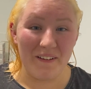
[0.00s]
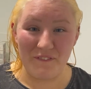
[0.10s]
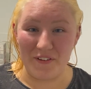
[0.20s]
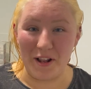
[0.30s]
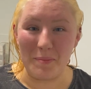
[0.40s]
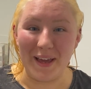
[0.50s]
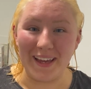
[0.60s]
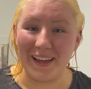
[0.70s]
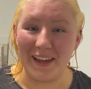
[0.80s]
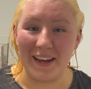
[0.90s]

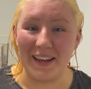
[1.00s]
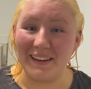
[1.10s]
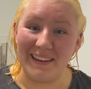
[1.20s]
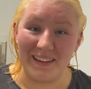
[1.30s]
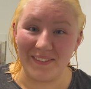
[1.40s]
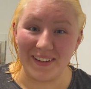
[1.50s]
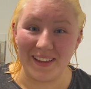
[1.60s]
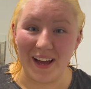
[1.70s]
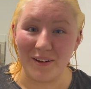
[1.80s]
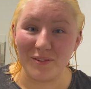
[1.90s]
filming and leaving the
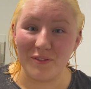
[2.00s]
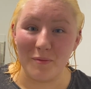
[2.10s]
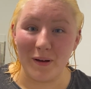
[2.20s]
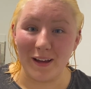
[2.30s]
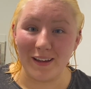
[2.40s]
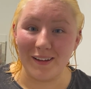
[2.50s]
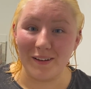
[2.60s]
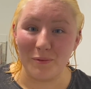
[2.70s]
house for my